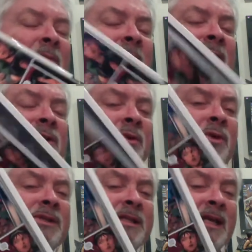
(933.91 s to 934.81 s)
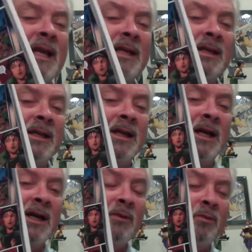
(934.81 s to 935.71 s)
bit towards the end
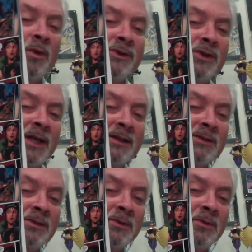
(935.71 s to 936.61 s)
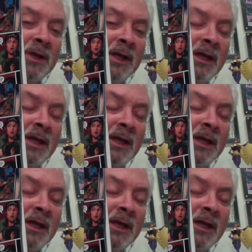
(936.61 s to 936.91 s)
once you get to